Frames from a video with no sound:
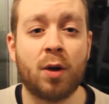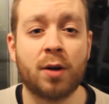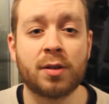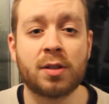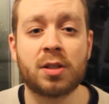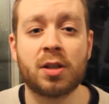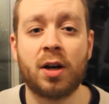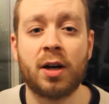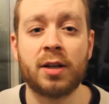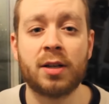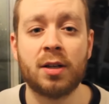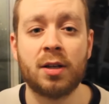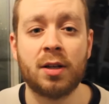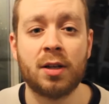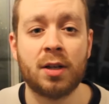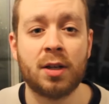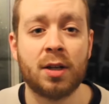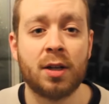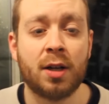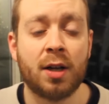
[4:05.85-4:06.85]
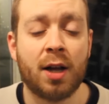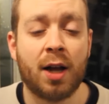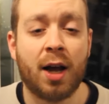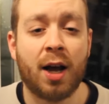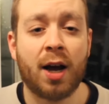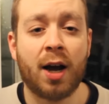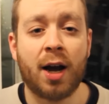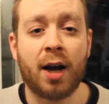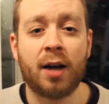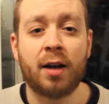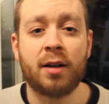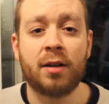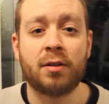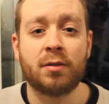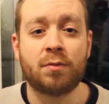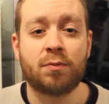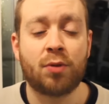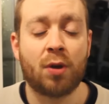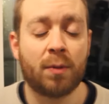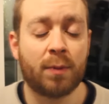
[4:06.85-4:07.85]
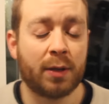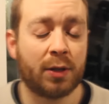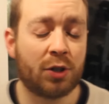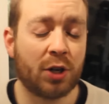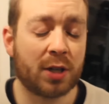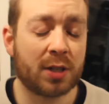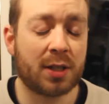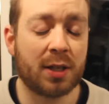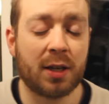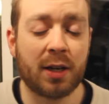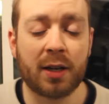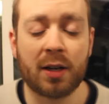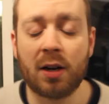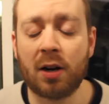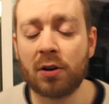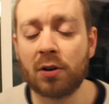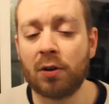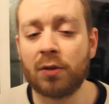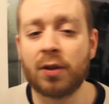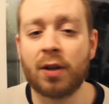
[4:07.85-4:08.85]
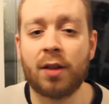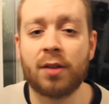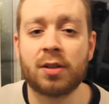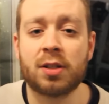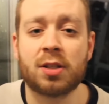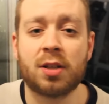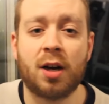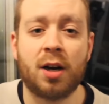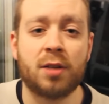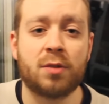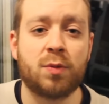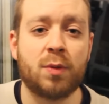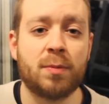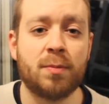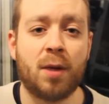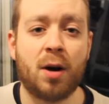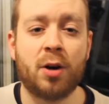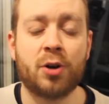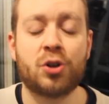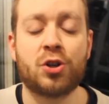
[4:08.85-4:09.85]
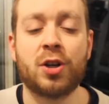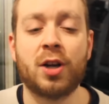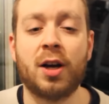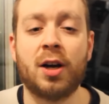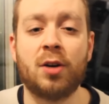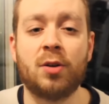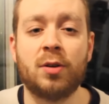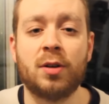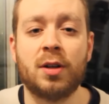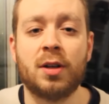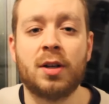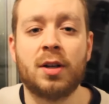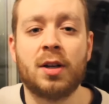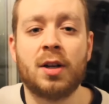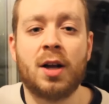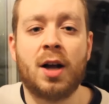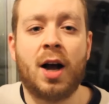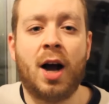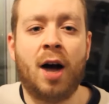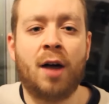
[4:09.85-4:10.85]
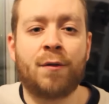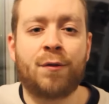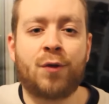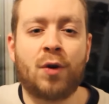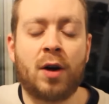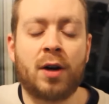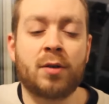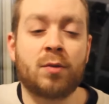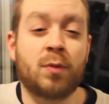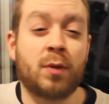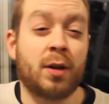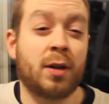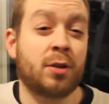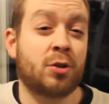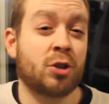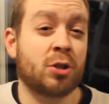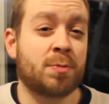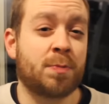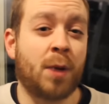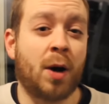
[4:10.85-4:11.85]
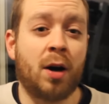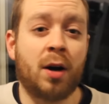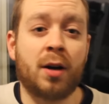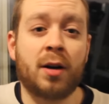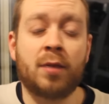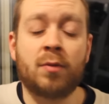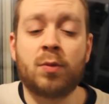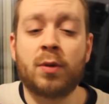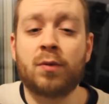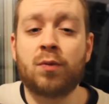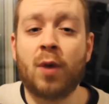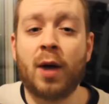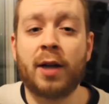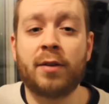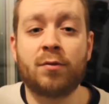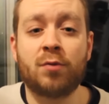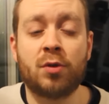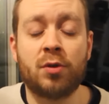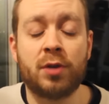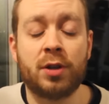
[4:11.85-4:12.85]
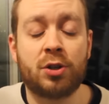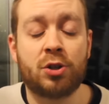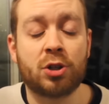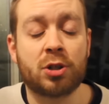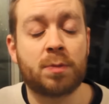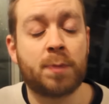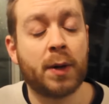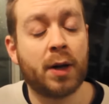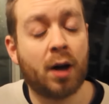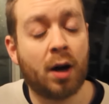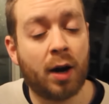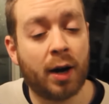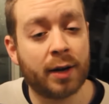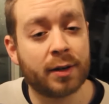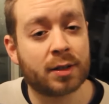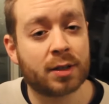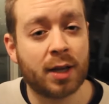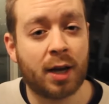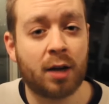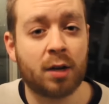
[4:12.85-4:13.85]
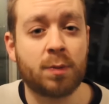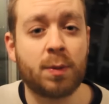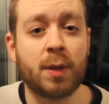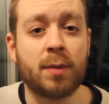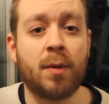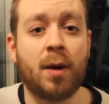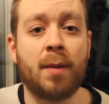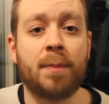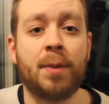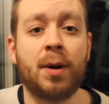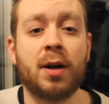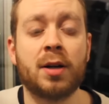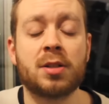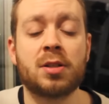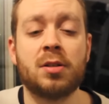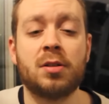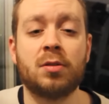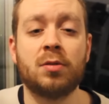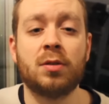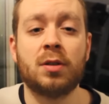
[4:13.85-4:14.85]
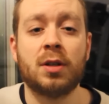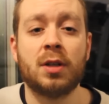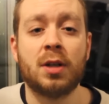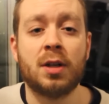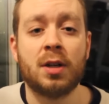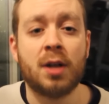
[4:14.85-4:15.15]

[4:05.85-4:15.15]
on one side and probably Jesse Lingard on the other side with Martial up front with Wayne Rooney just behind. That would be my personal